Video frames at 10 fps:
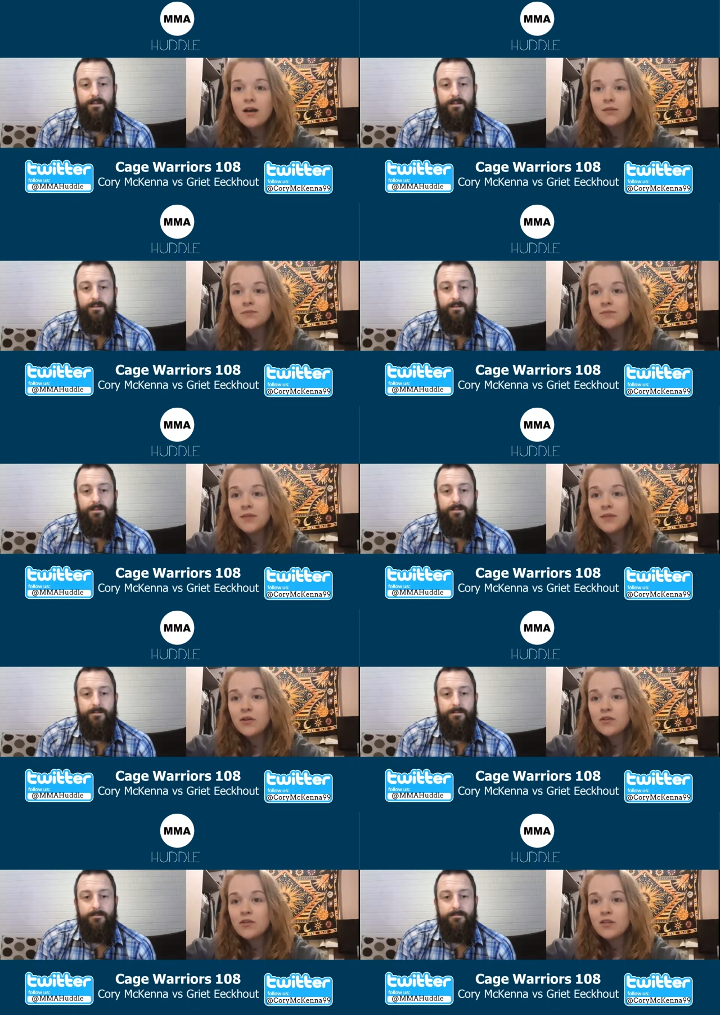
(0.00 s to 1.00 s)
Speaker 1: it only just, like you
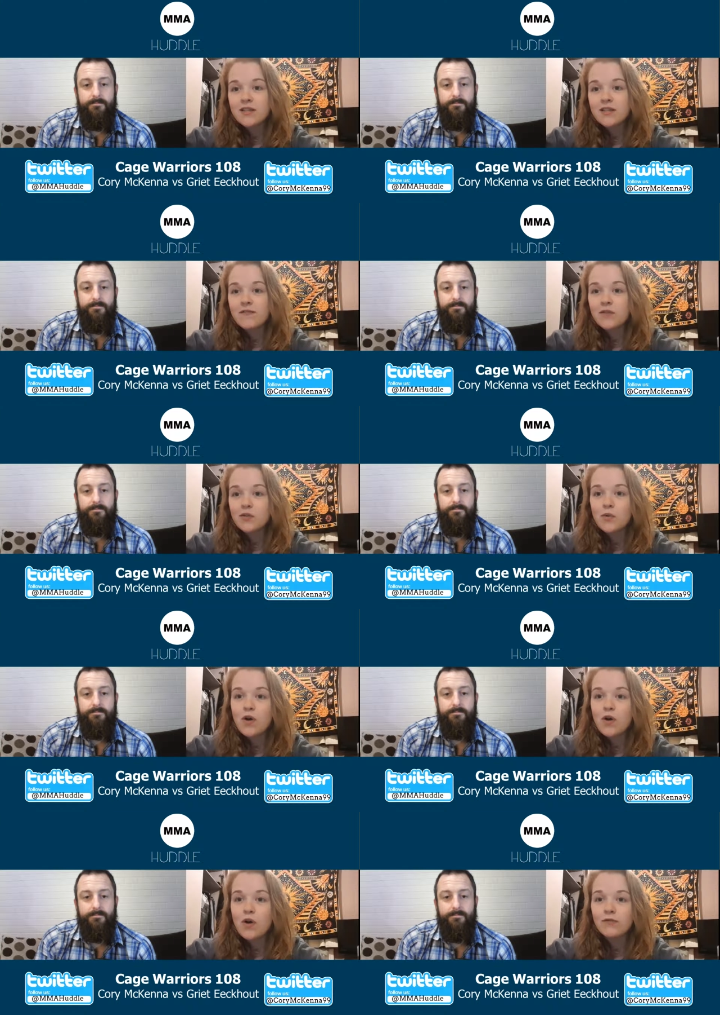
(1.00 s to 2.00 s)
say, fills me with
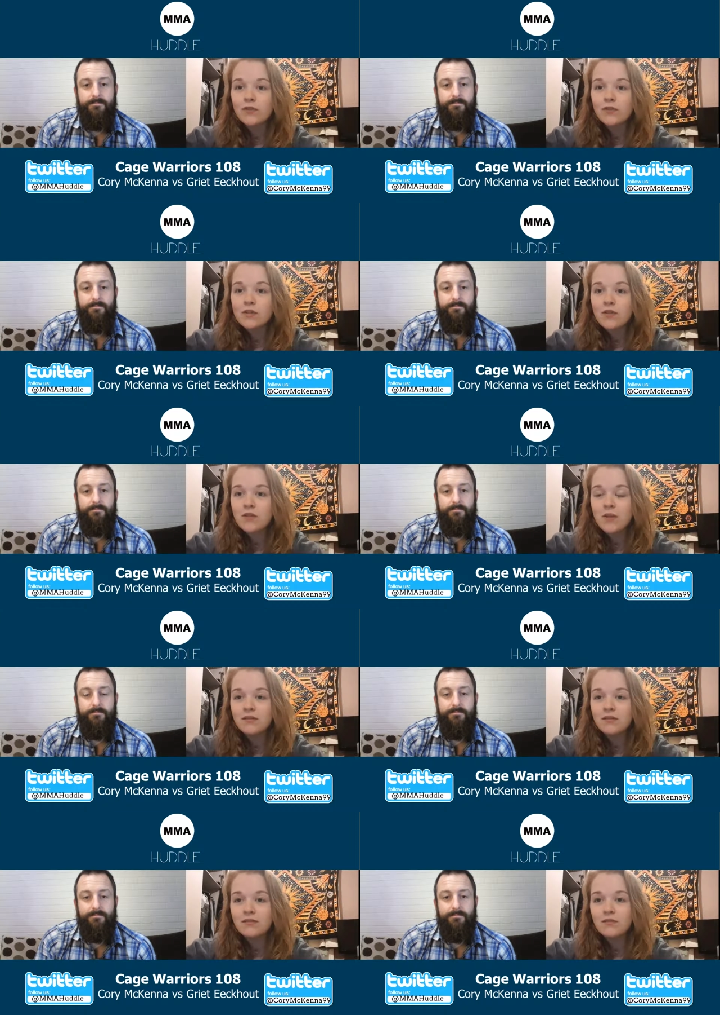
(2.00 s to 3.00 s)
confidence because I've been
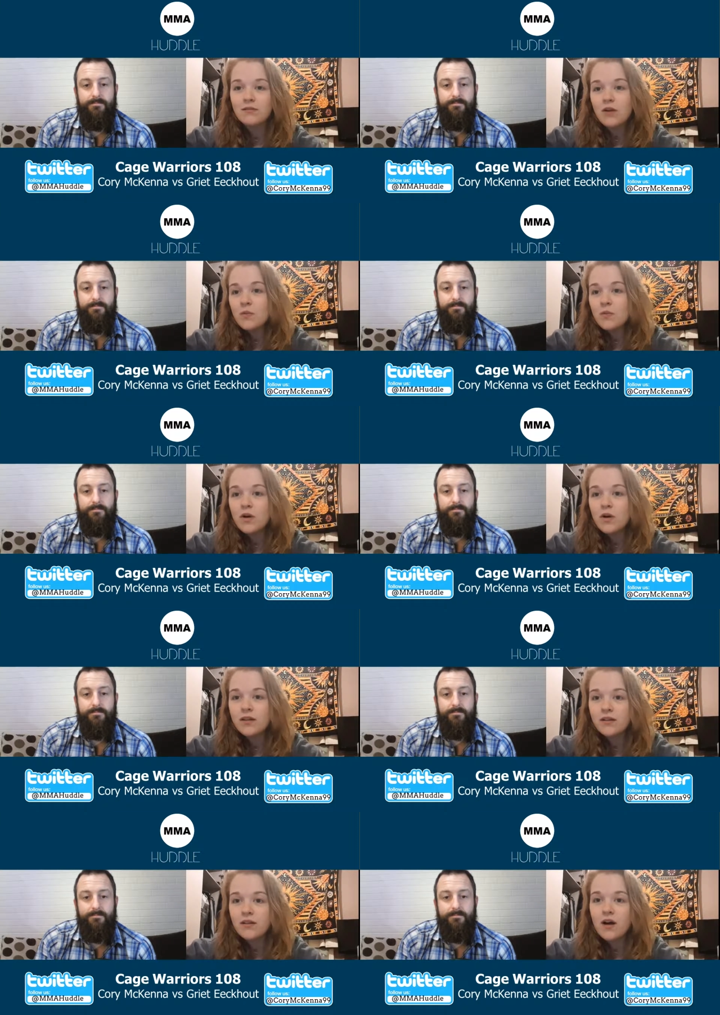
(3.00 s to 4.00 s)
working at the
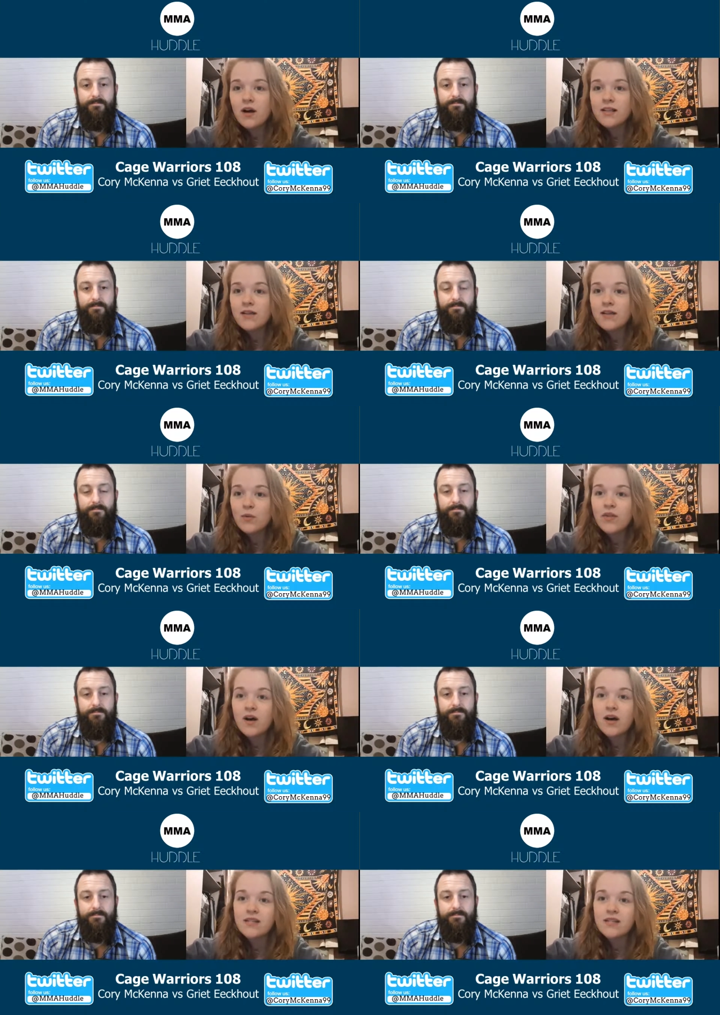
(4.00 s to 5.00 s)
highest level with the highest
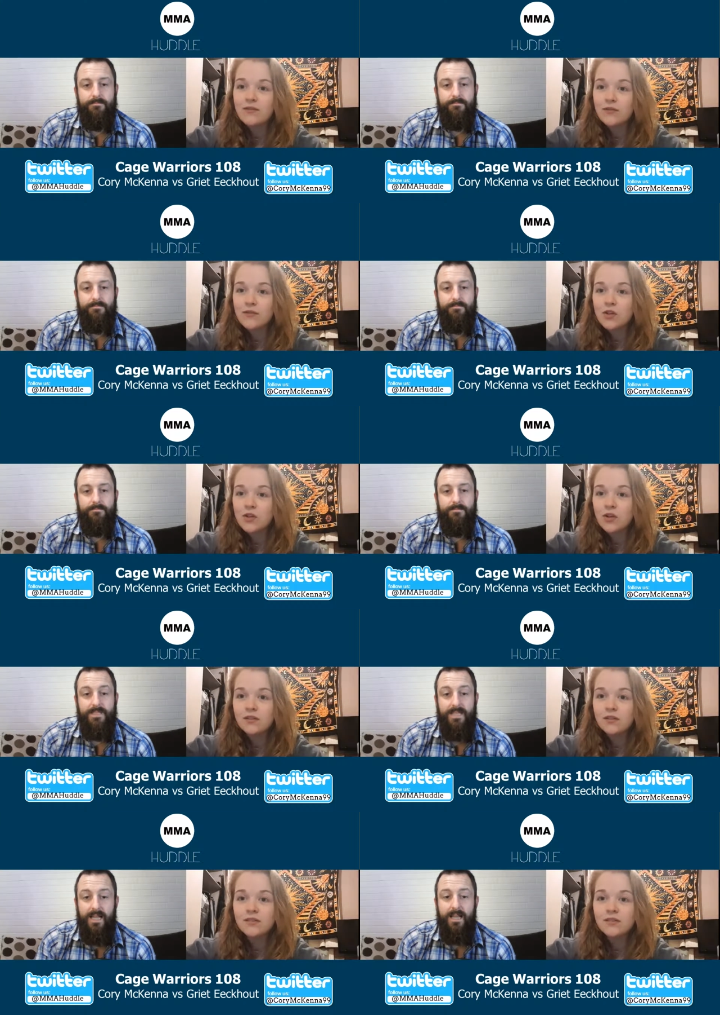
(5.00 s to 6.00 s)
level for so long.
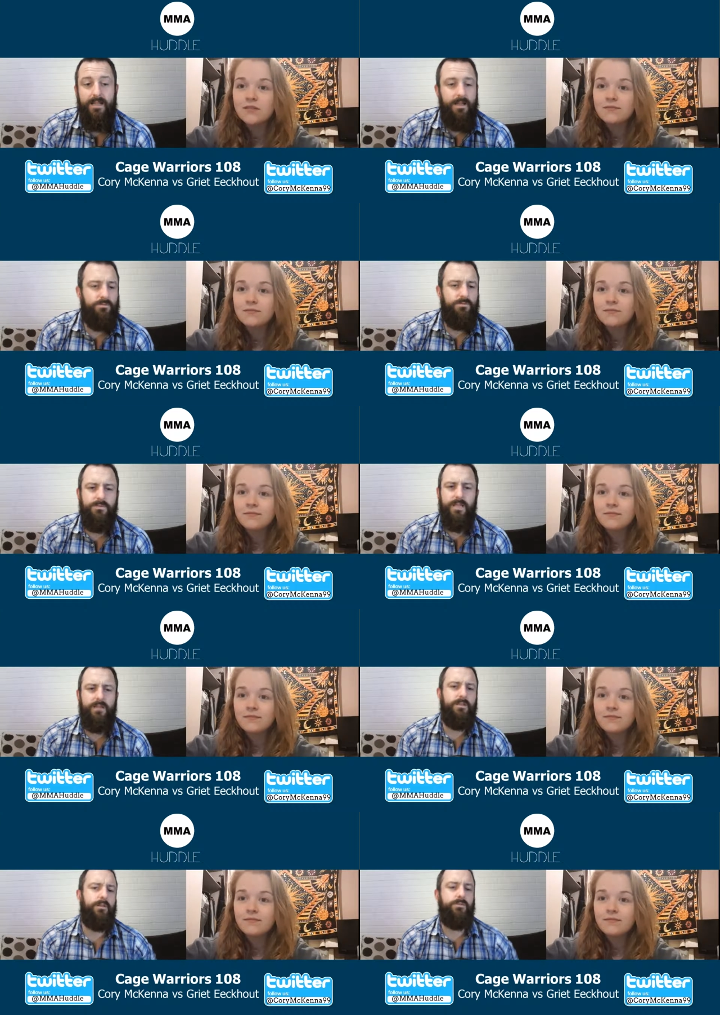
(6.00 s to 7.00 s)
Speaker 2: Yeah, yeah, I was going to say,
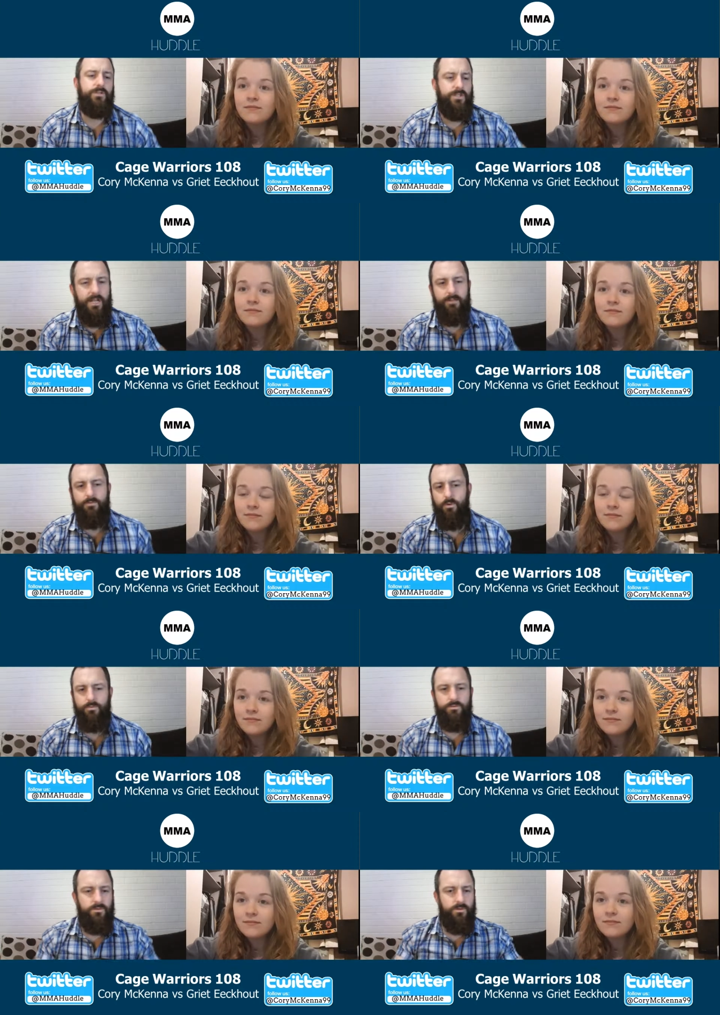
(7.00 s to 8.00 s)
because like obviously she'll have all
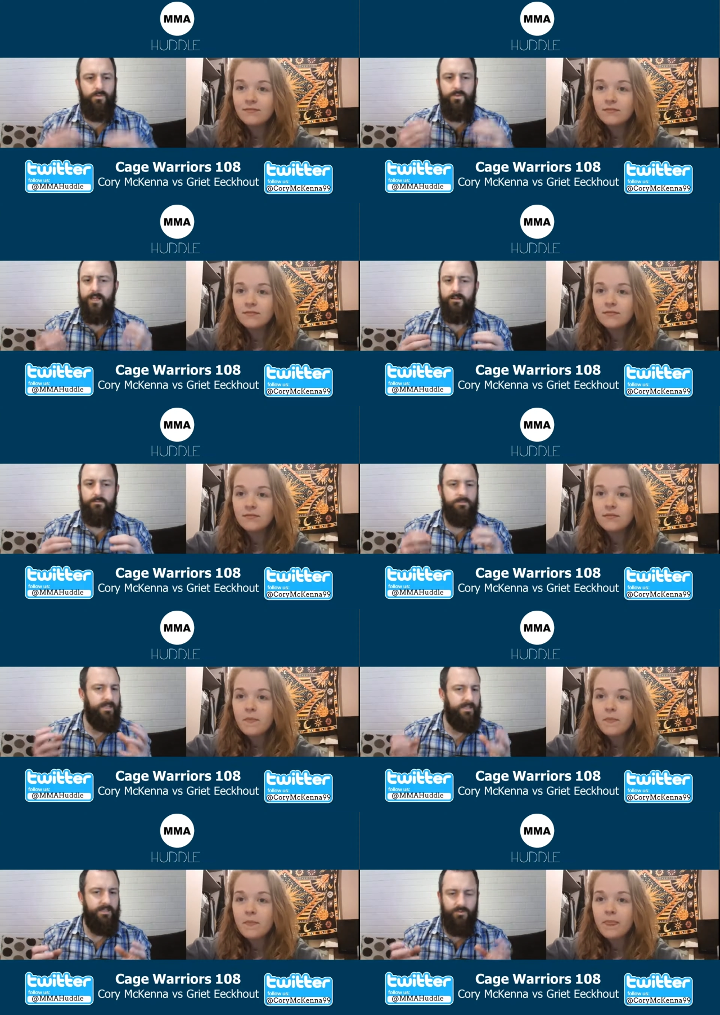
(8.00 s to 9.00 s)
those lovely little
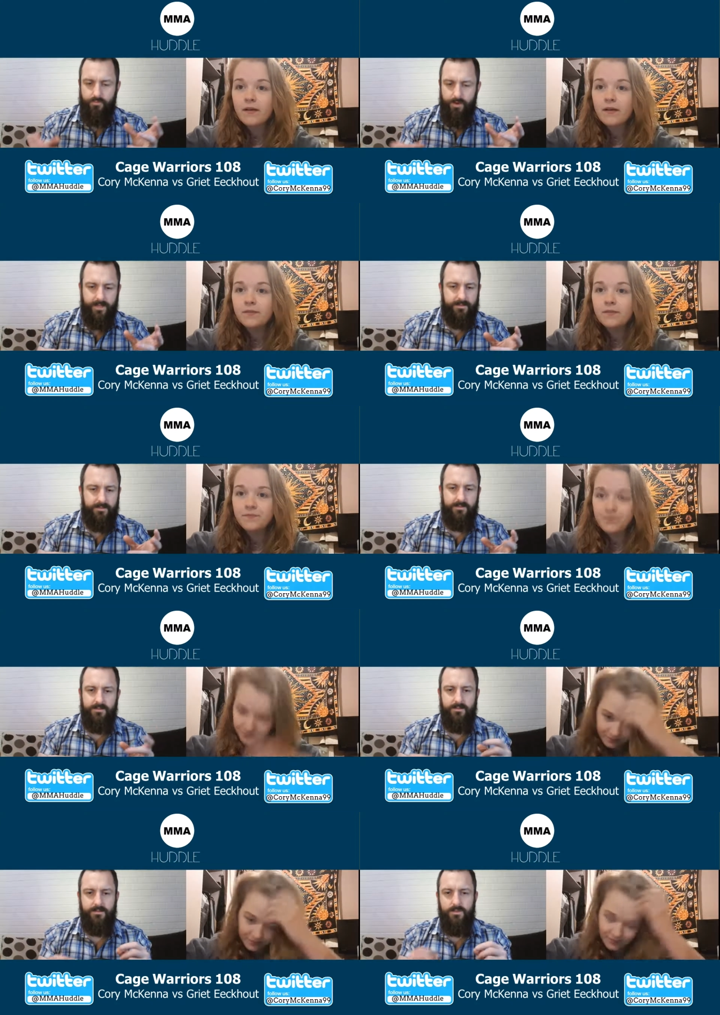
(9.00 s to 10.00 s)
tricks,
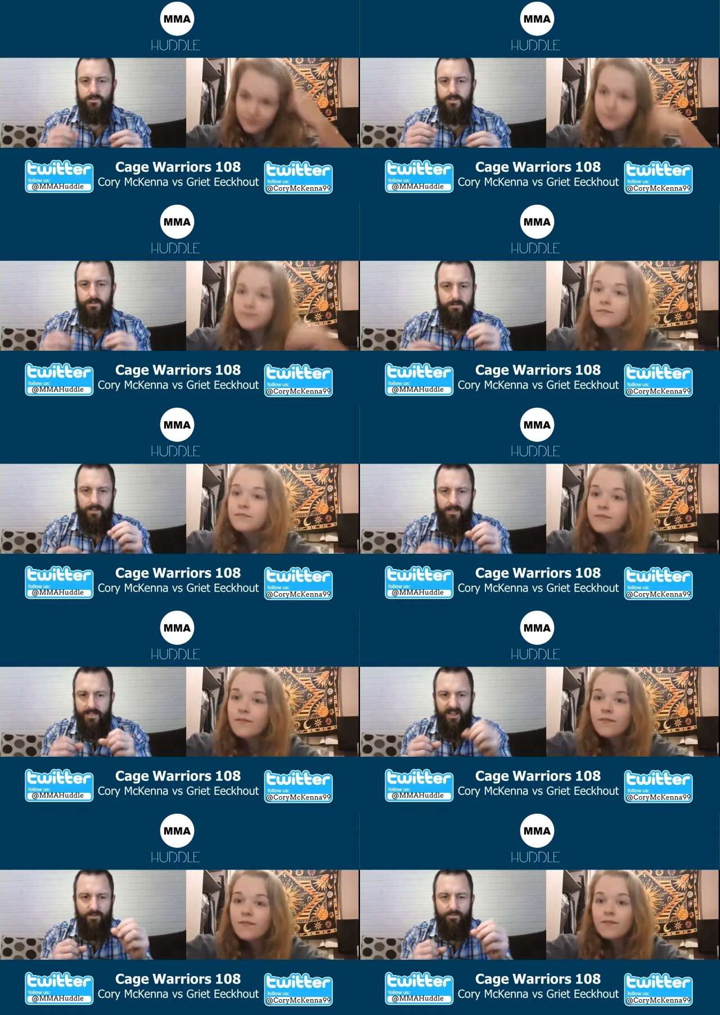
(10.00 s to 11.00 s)
those little
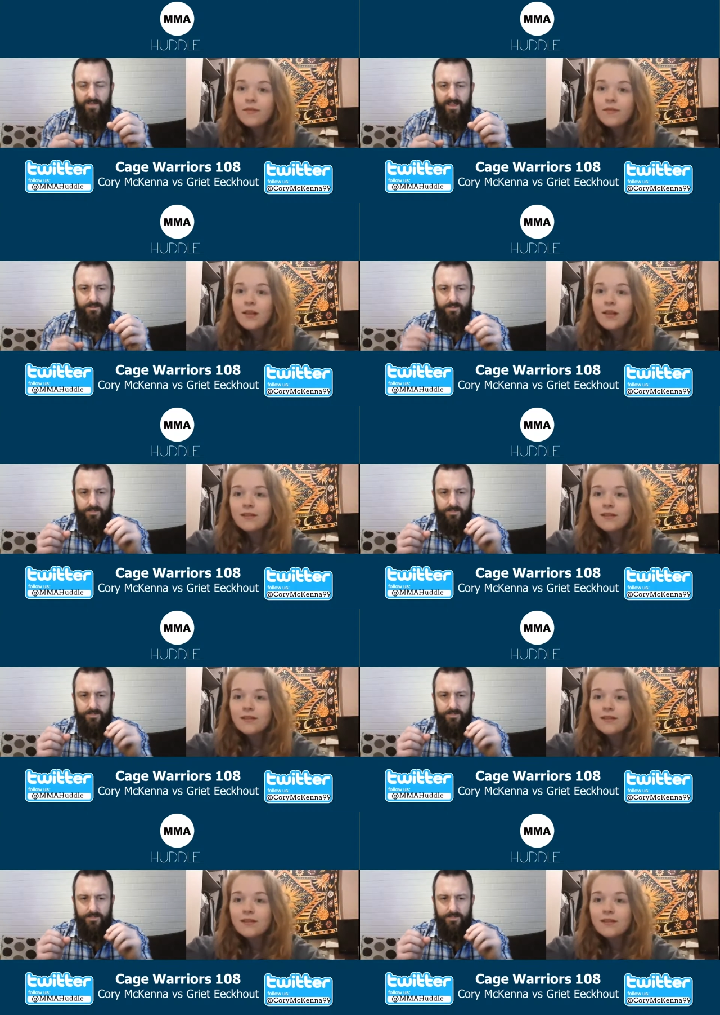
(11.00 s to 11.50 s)
things, those